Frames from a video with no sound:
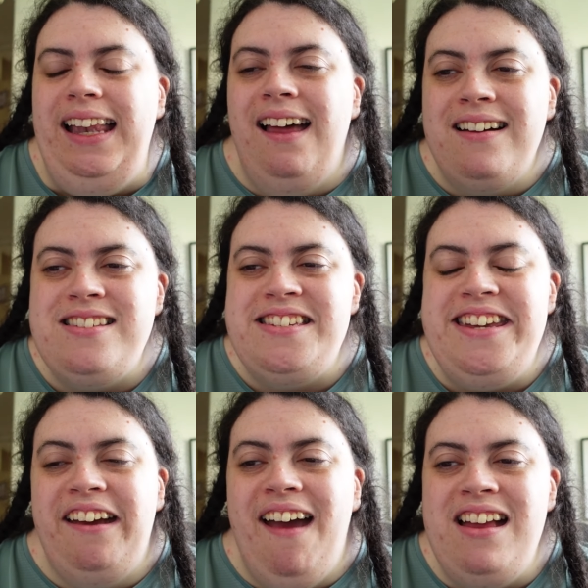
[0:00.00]
Last
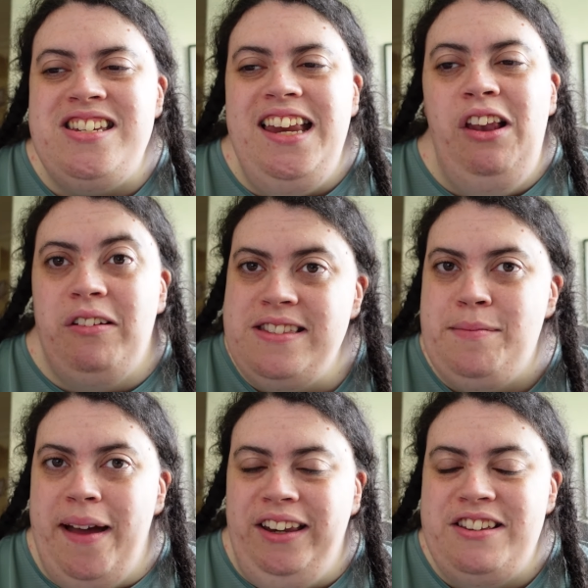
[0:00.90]
year, I actually lost
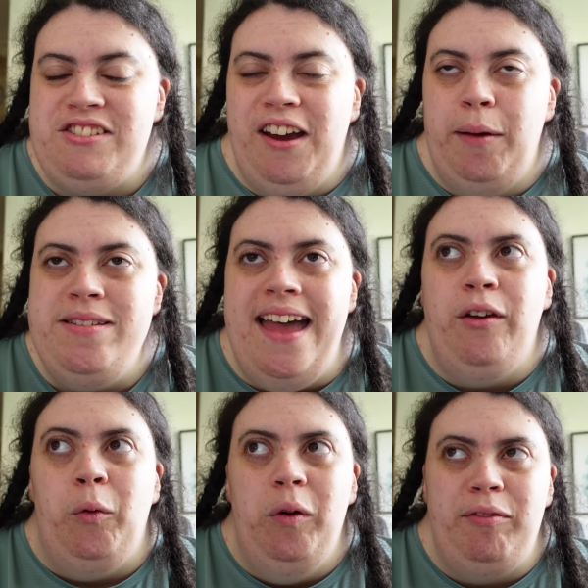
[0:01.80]
the manuscript
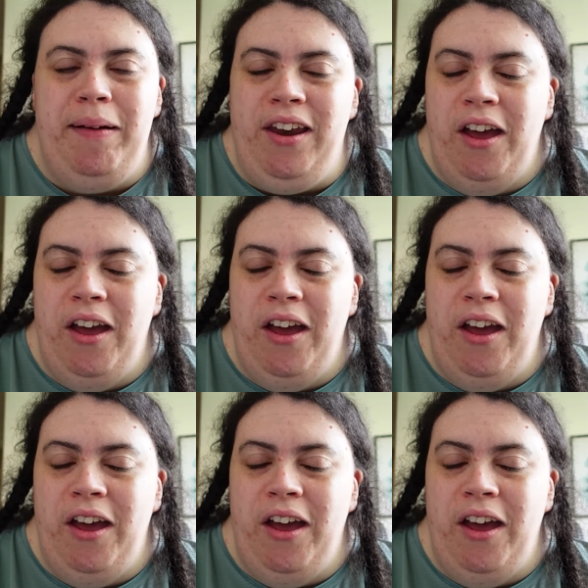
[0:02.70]
and all of my